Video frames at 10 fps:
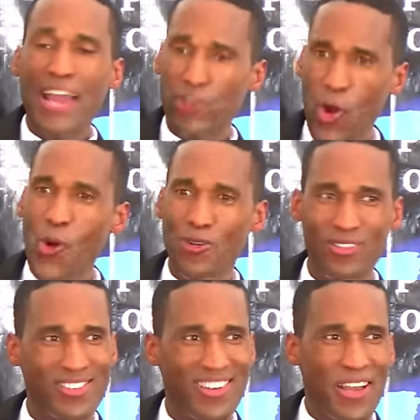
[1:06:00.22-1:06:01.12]
I
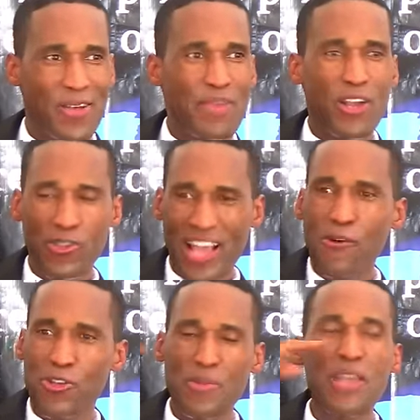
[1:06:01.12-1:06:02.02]
know because
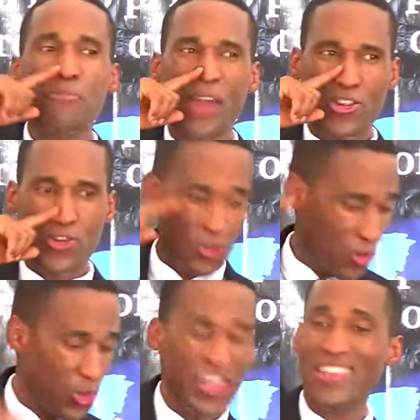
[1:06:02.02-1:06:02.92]
I was being
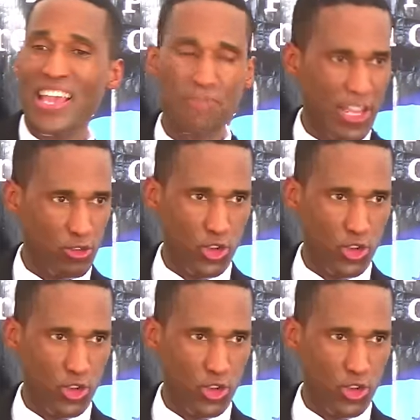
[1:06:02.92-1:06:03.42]
pressured to do the same